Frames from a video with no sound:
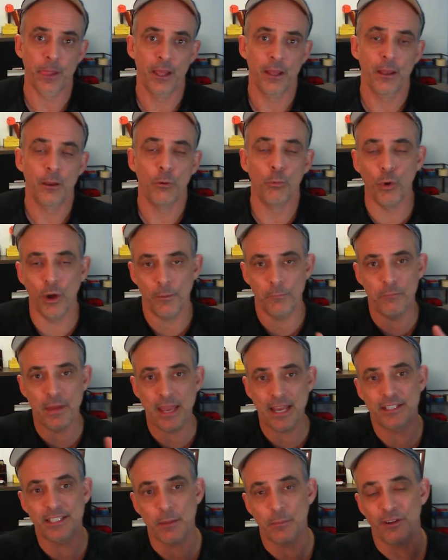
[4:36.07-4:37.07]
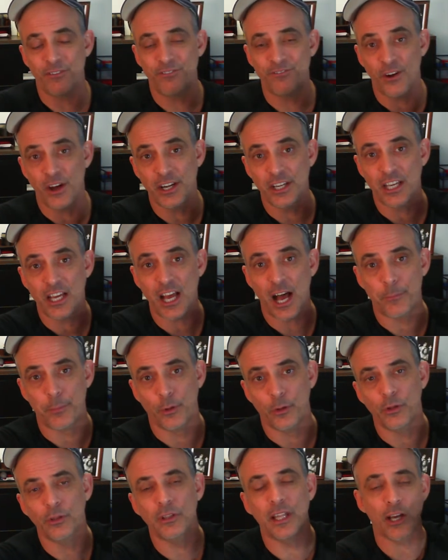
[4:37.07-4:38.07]
What makes them a fun
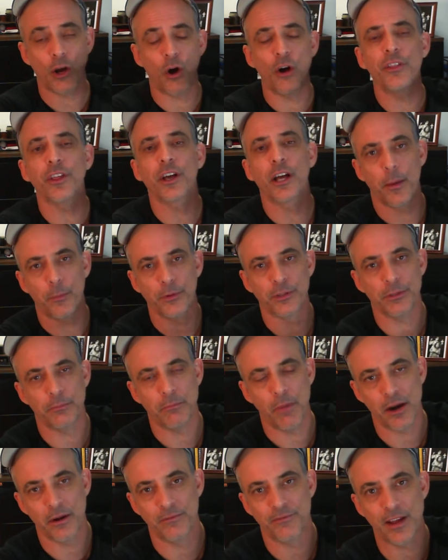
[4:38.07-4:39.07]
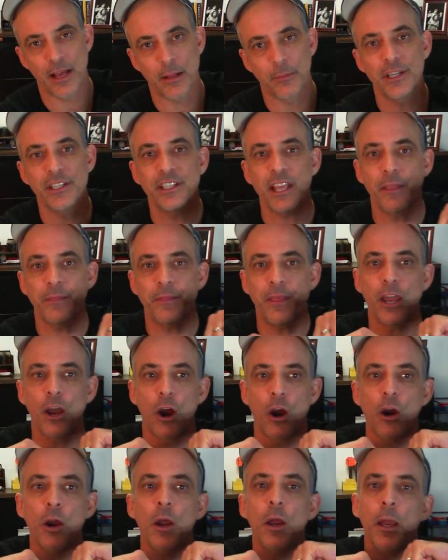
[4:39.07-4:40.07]
couple, like all the couples in Modern Family, is that they
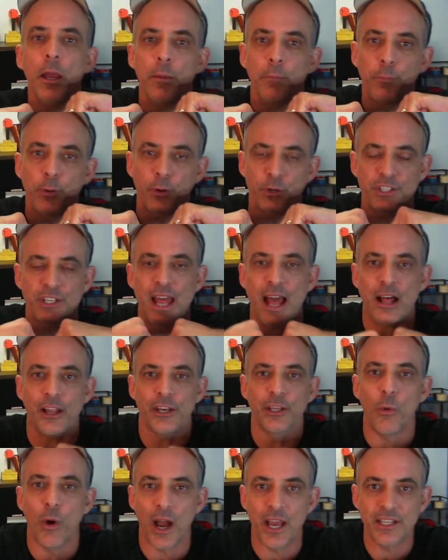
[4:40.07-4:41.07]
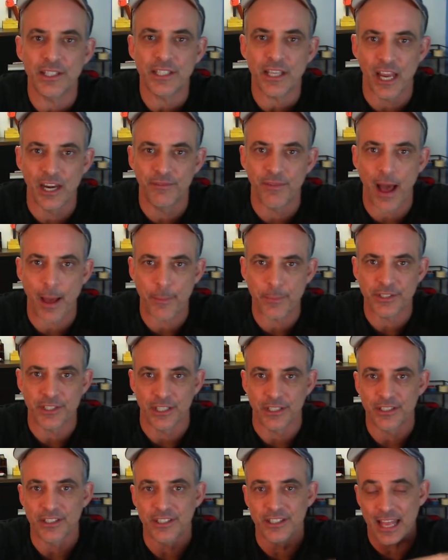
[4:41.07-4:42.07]
are personality-wise kind of
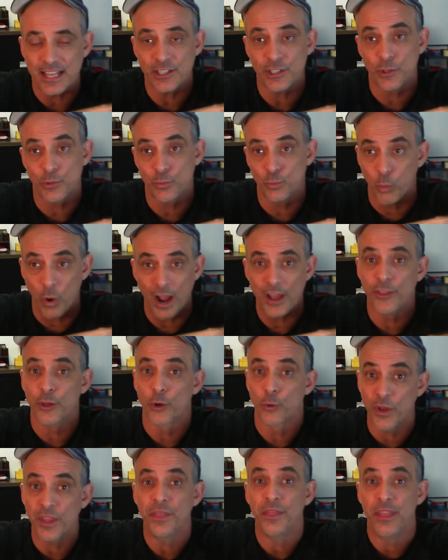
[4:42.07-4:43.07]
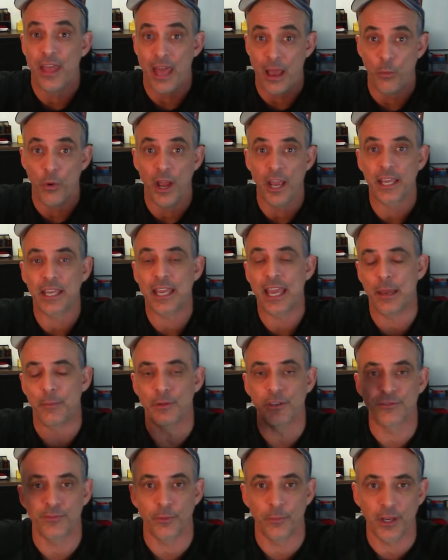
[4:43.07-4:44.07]
opposites. That's why they're written that way. Cam
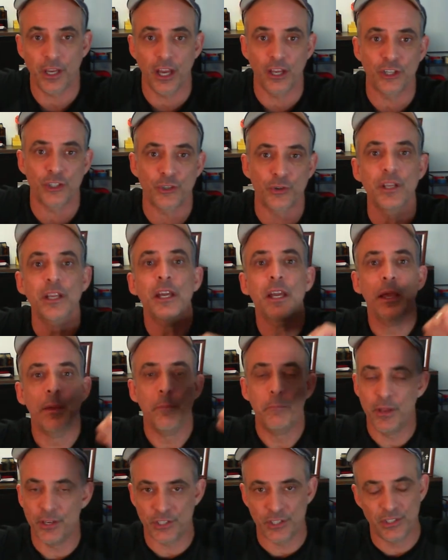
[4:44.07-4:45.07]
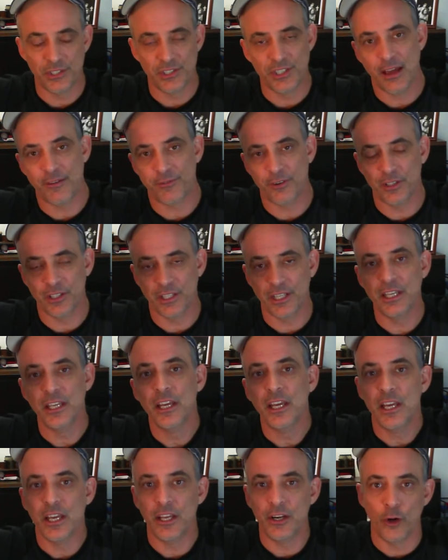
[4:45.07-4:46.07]
is from the country. Mitch is definitely
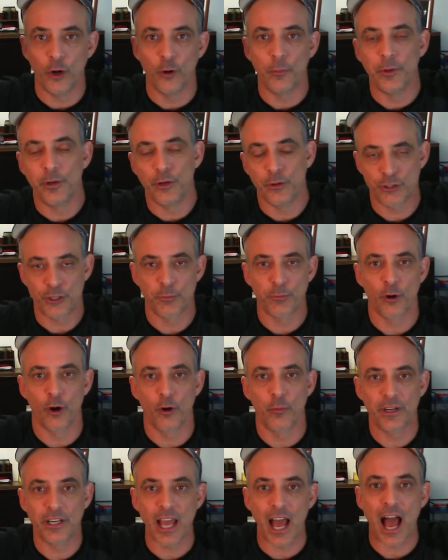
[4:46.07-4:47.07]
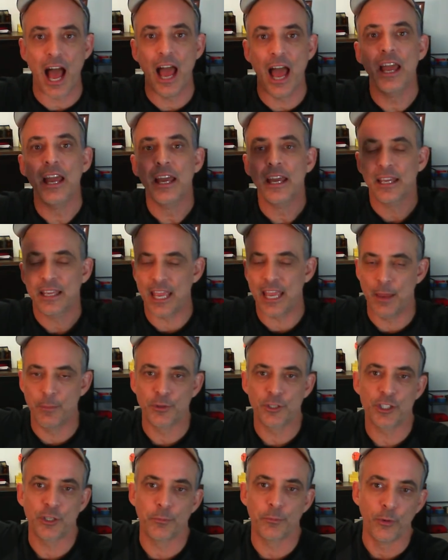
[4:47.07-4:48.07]
an urban or suburban guy. Cam
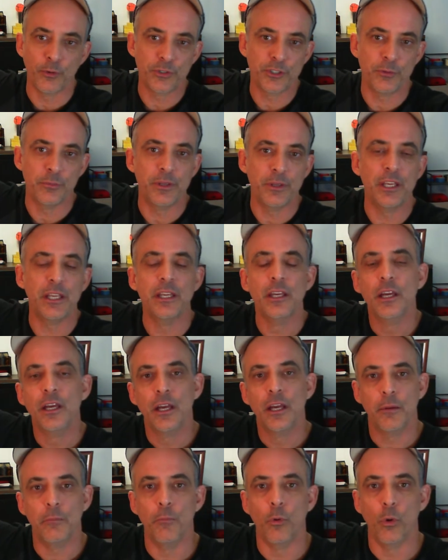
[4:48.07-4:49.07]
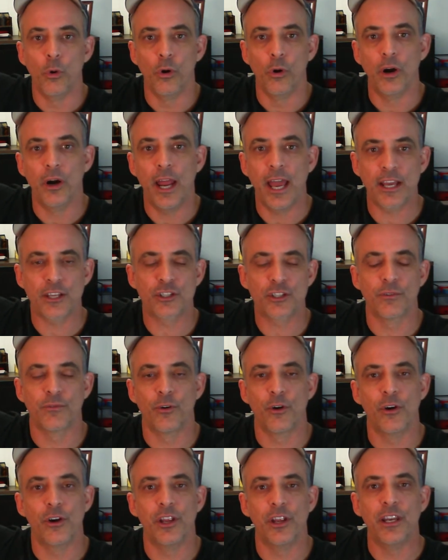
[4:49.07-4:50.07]
is supposed to be more
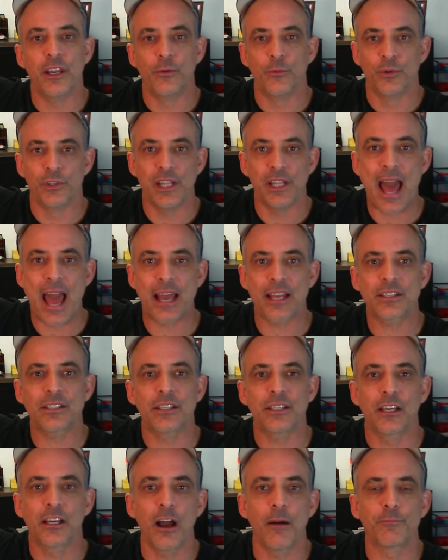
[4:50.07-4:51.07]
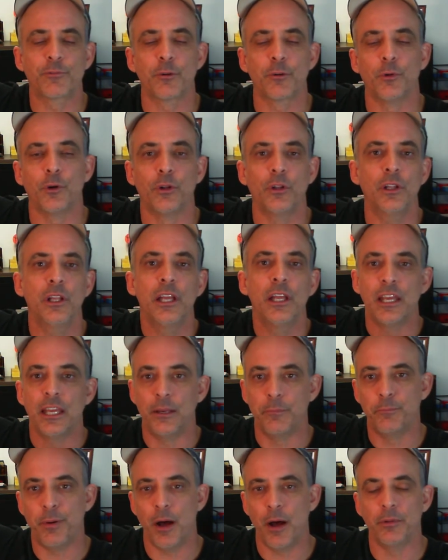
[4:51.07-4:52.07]
extroverted and relaxed and comfortable in
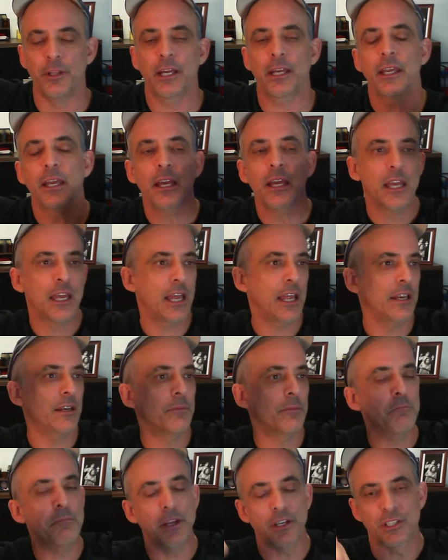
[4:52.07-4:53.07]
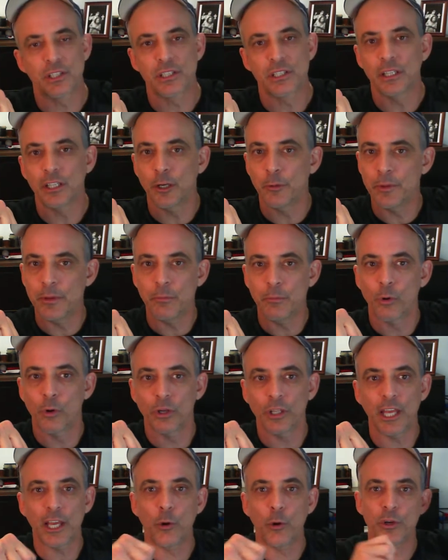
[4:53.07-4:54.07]
public, and Mitch is a little bit more
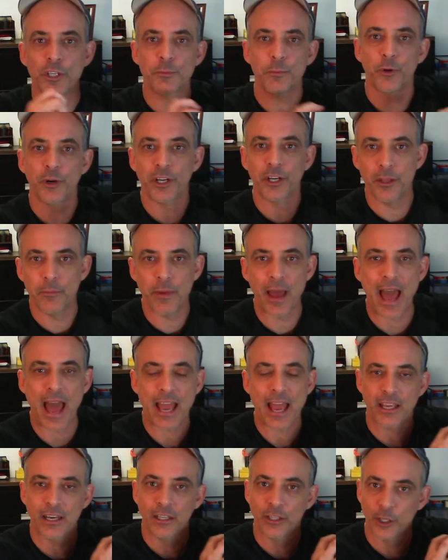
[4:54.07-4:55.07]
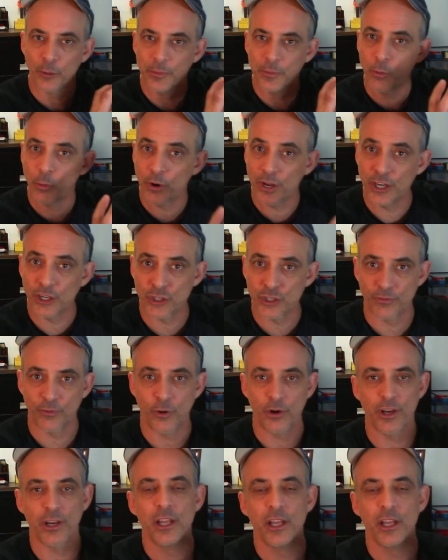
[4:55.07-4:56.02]
like whispering in the back and a little bit more introverted.